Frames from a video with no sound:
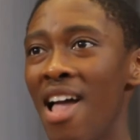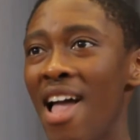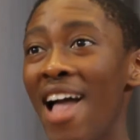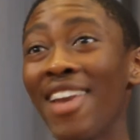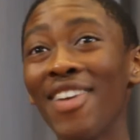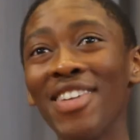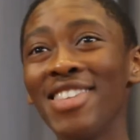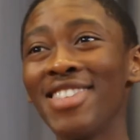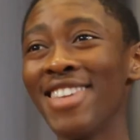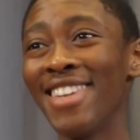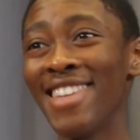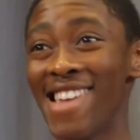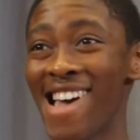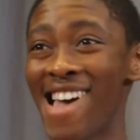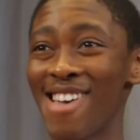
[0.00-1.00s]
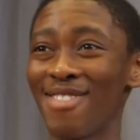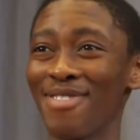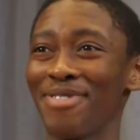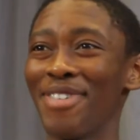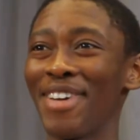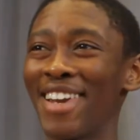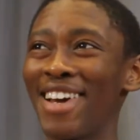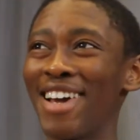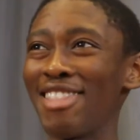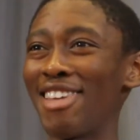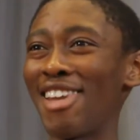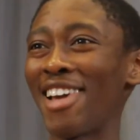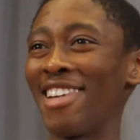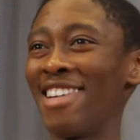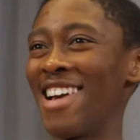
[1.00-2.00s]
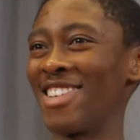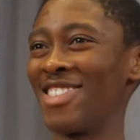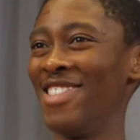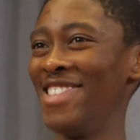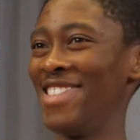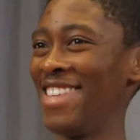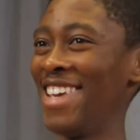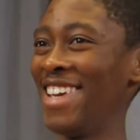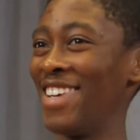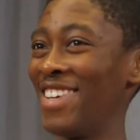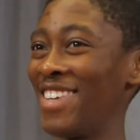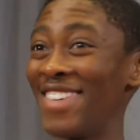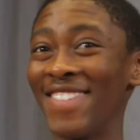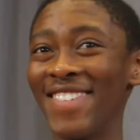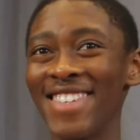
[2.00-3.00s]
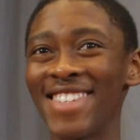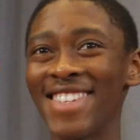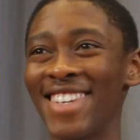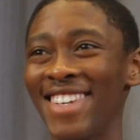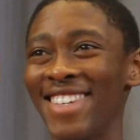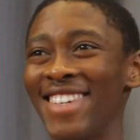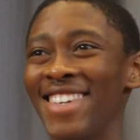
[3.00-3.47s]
And recently I figured out that I can actually sing, which